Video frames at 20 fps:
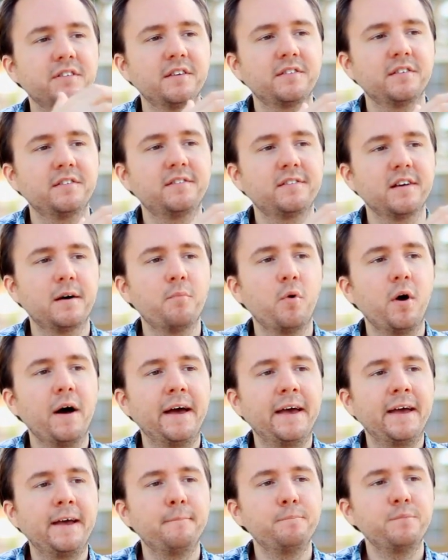there's a
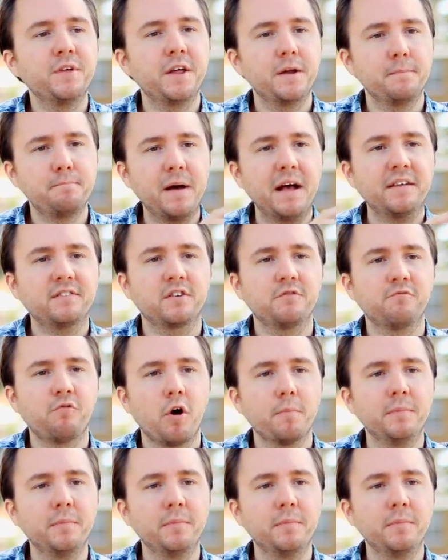Subway and a Baskin